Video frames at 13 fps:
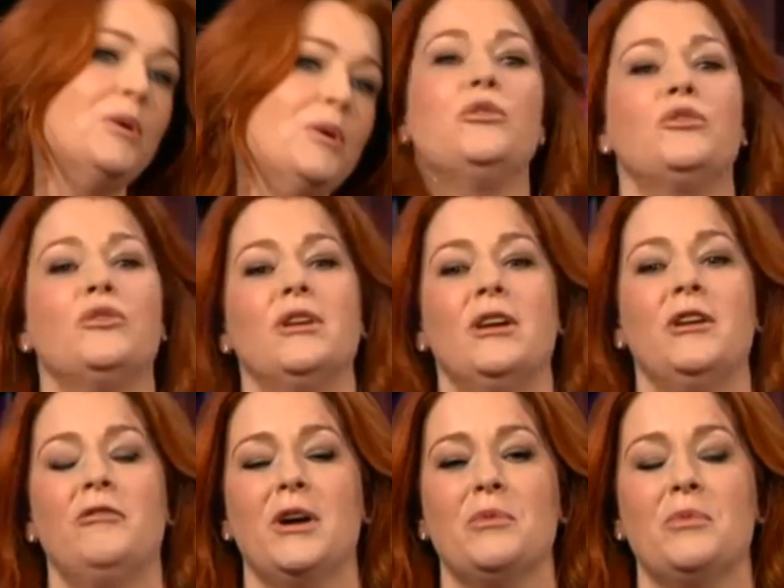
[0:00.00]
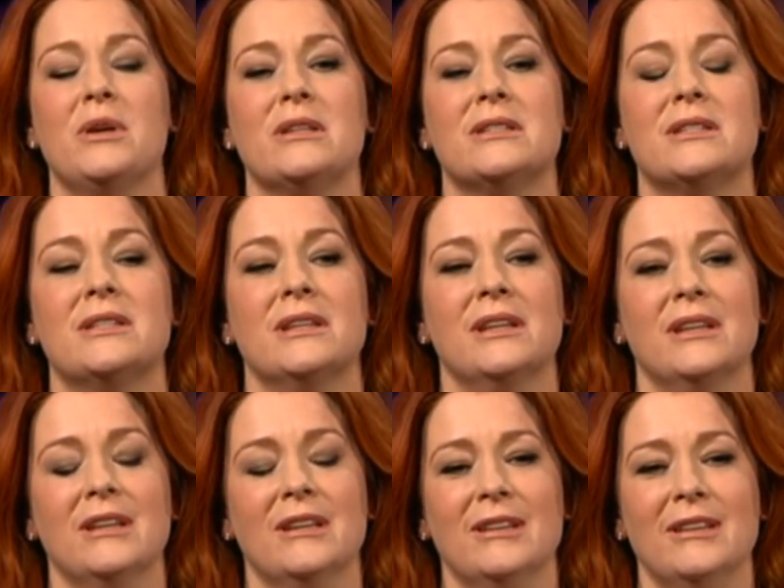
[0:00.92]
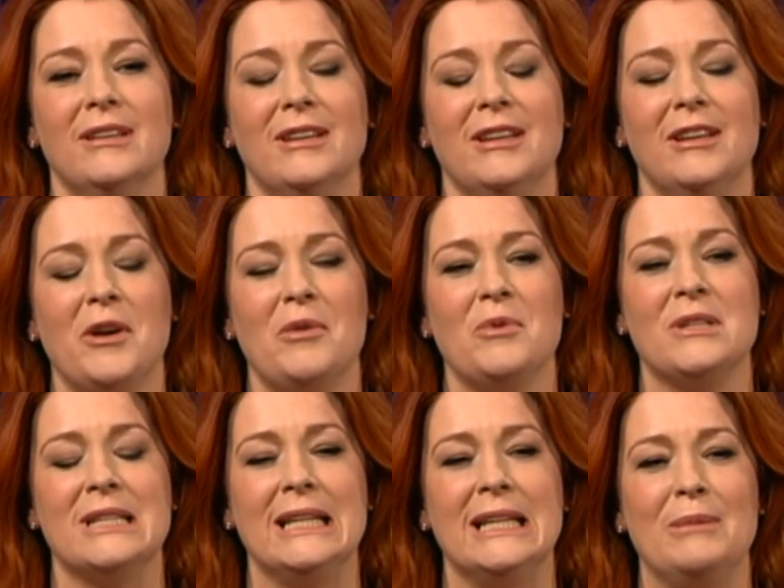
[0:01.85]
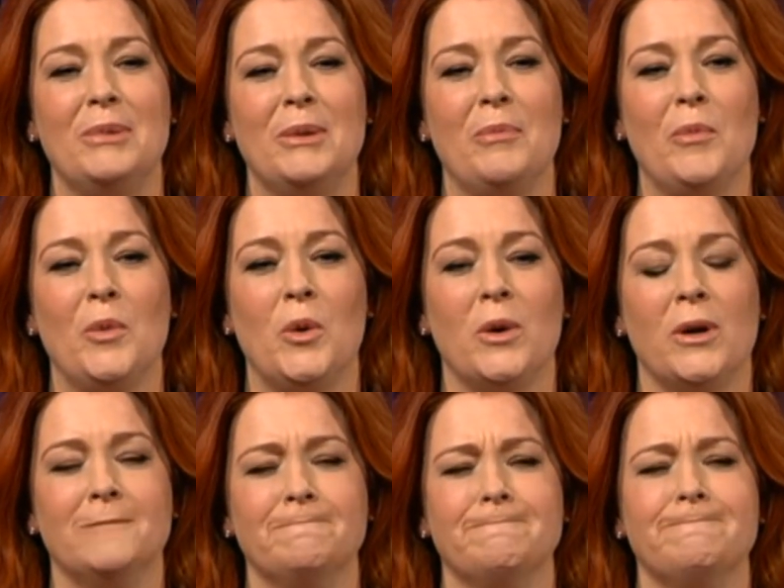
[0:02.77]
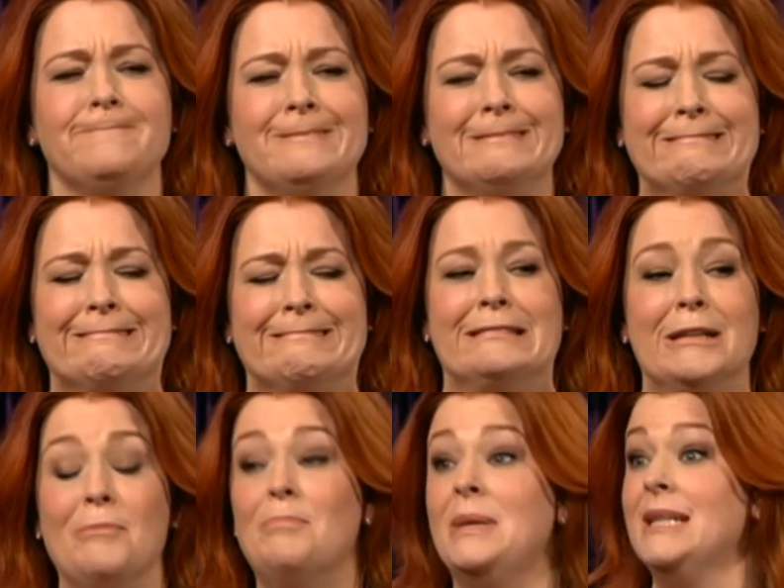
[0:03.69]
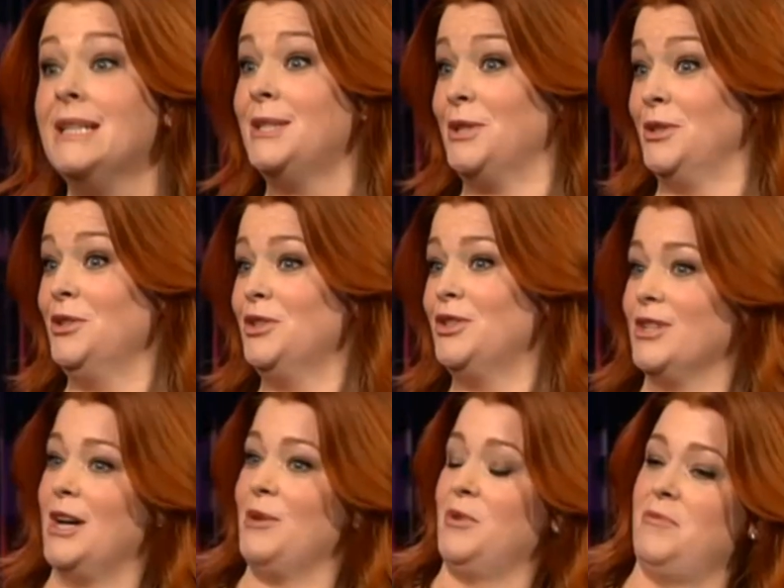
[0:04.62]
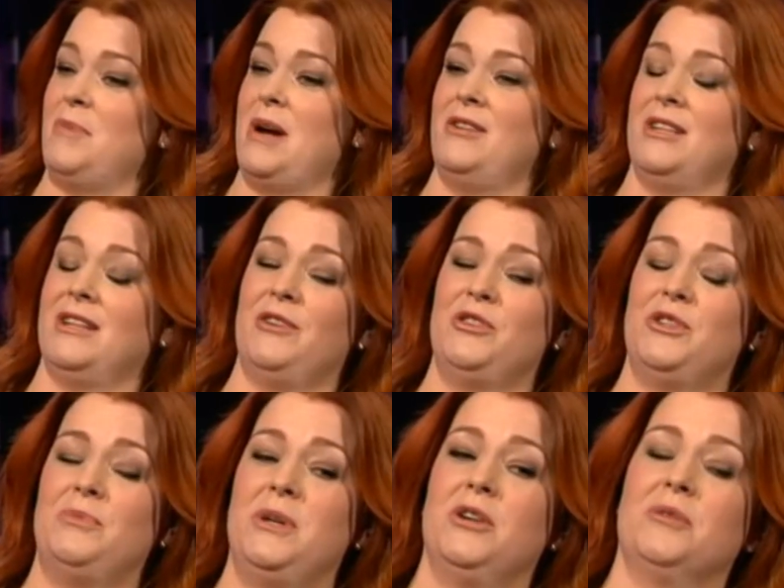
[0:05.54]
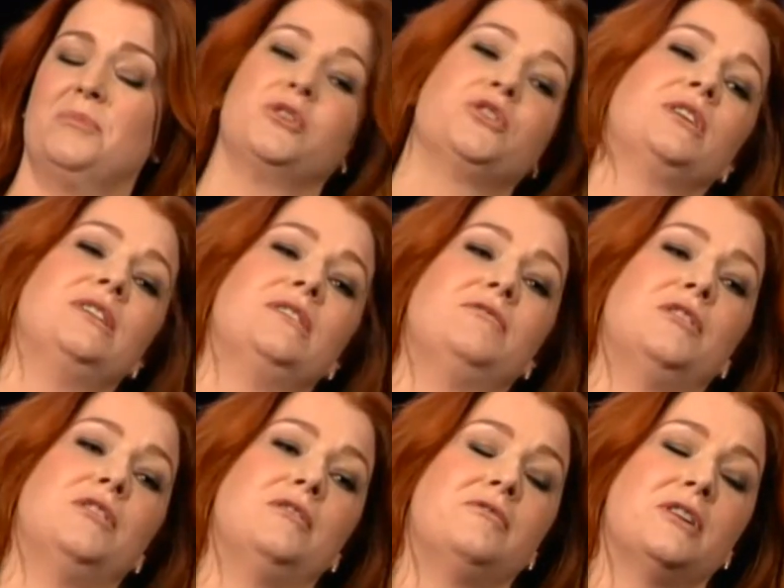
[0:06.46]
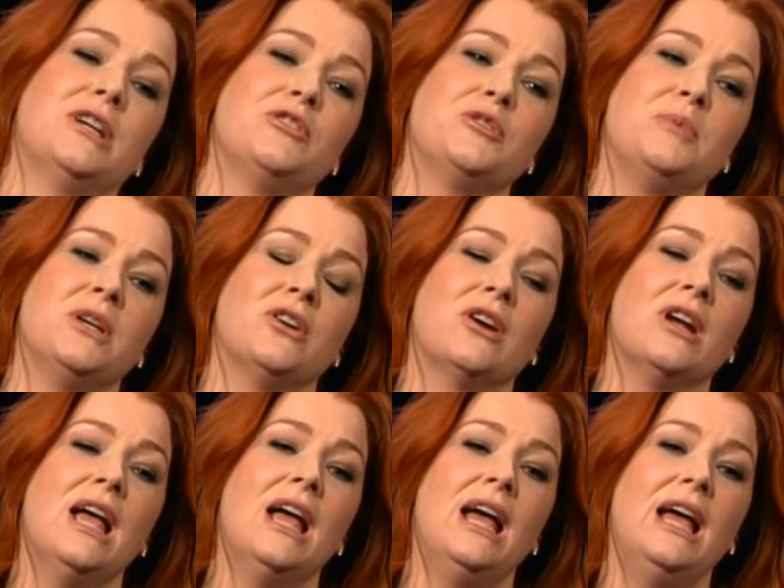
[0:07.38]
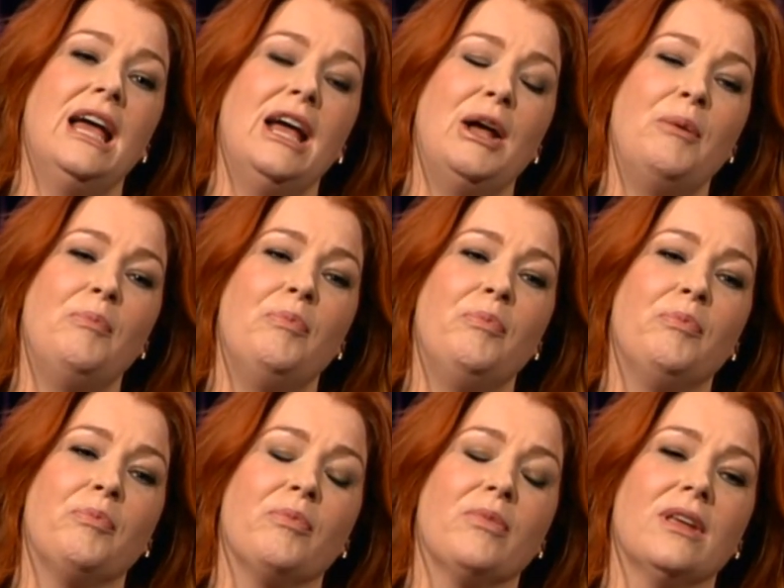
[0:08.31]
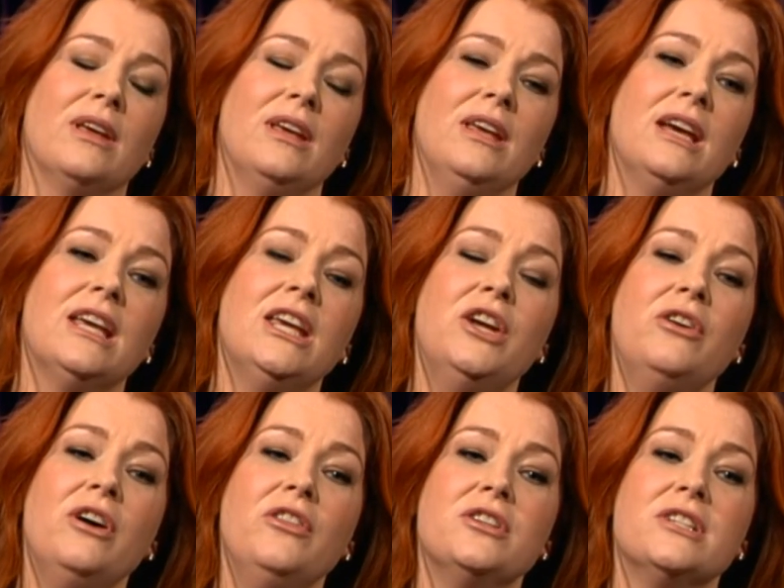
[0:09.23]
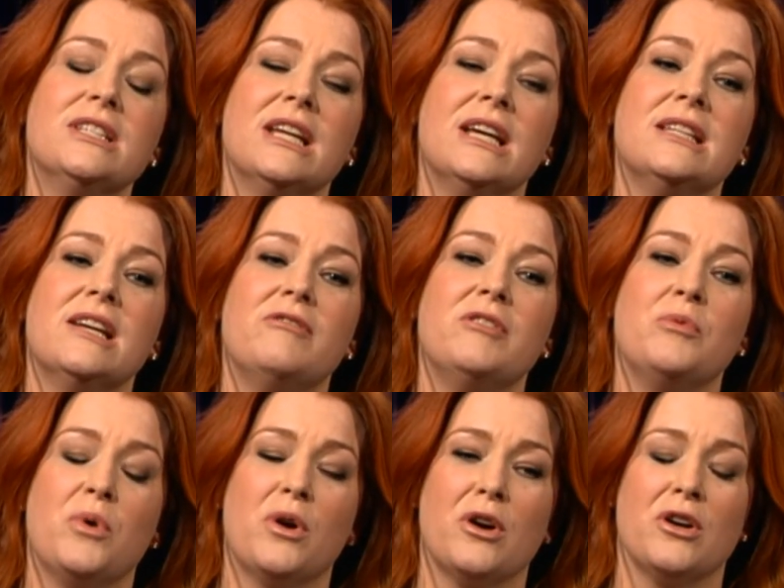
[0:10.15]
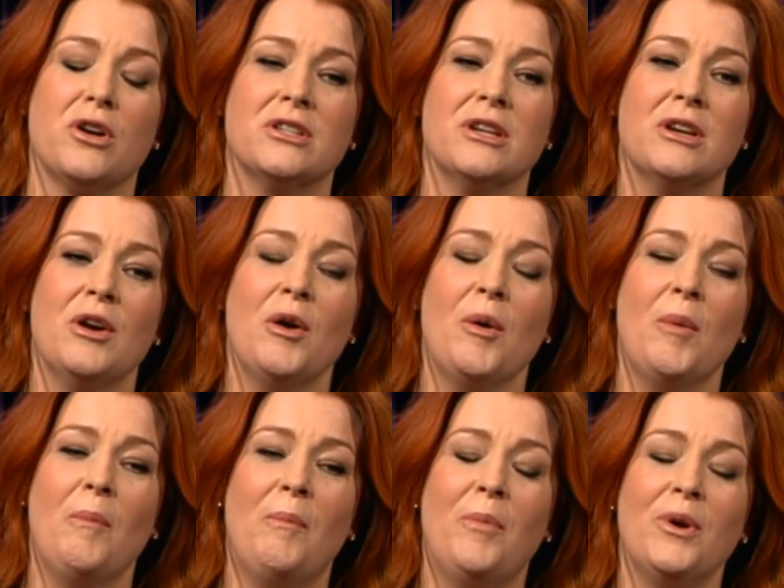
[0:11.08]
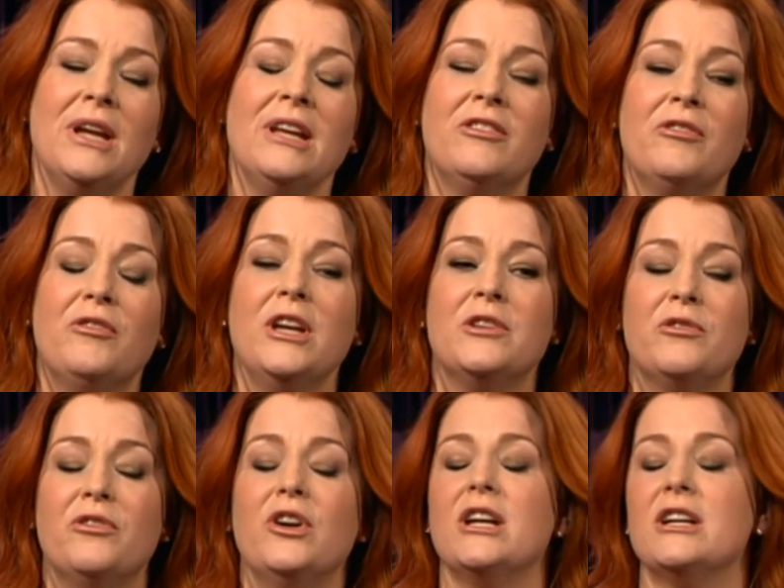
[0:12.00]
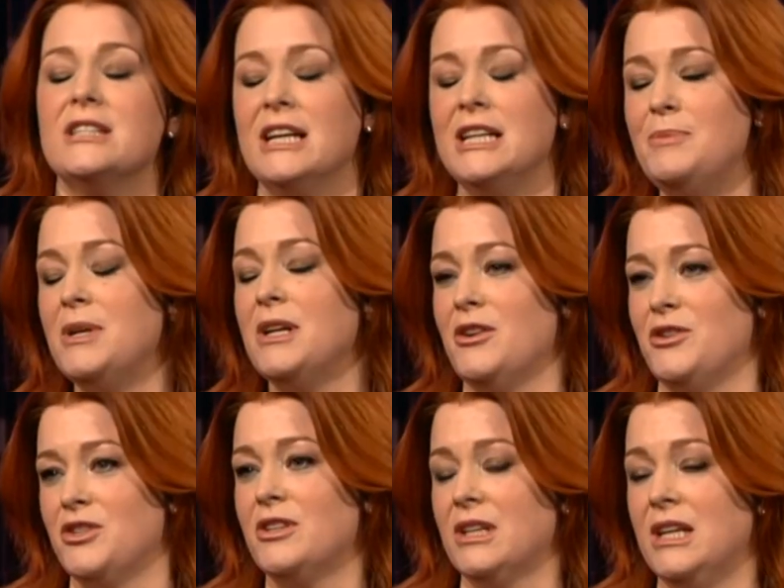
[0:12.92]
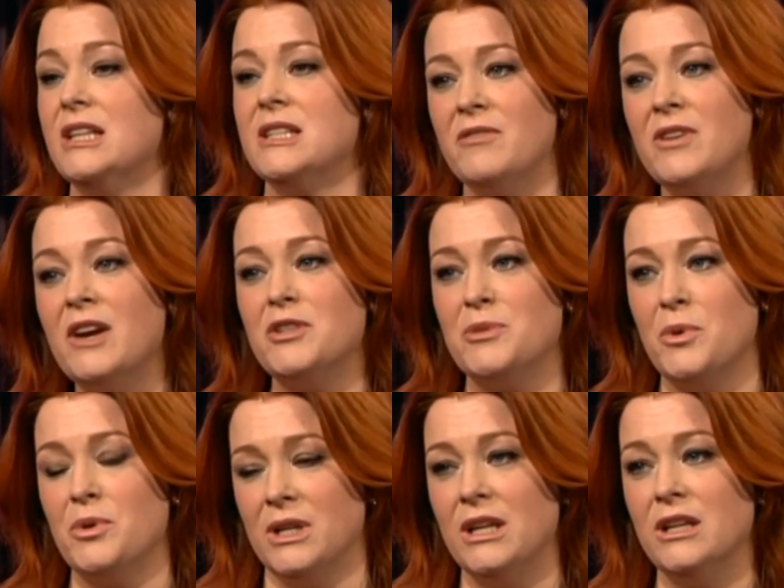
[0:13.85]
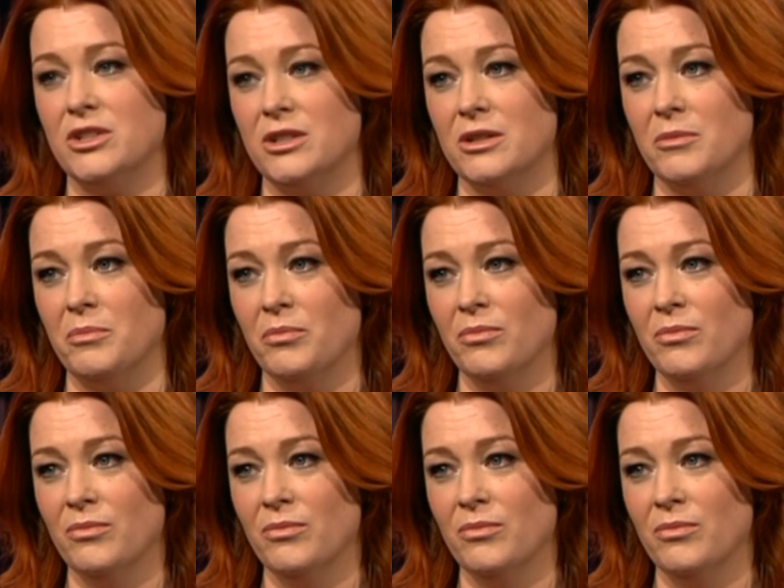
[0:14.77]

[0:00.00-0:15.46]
suppose if I was a little bit more militant, I would have married an Irish speaker, but sure, I didn't fall for an Irish speaker. Kieran understands every word, but it's funny because I speak Irish to the kids. I've never spoken English to them.